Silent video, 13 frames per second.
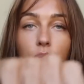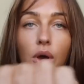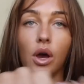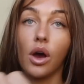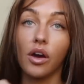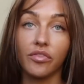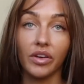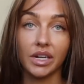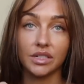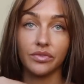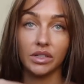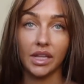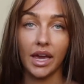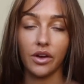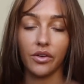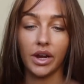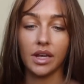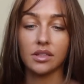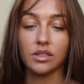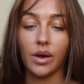perfect for
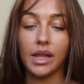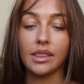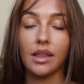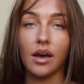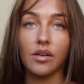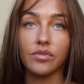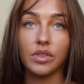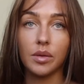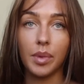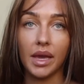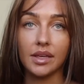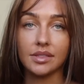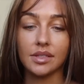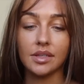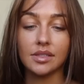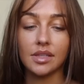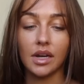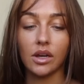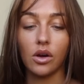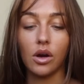layering, so I love the pieces
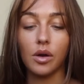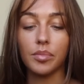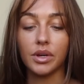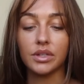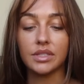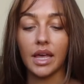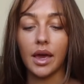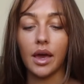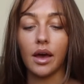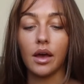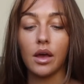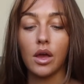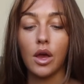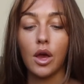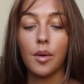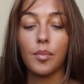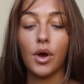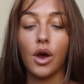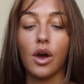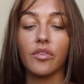that I got because they are
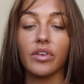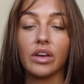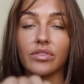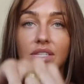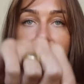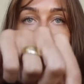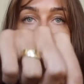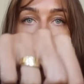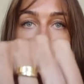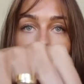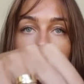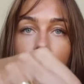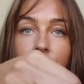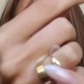perfect for stacking.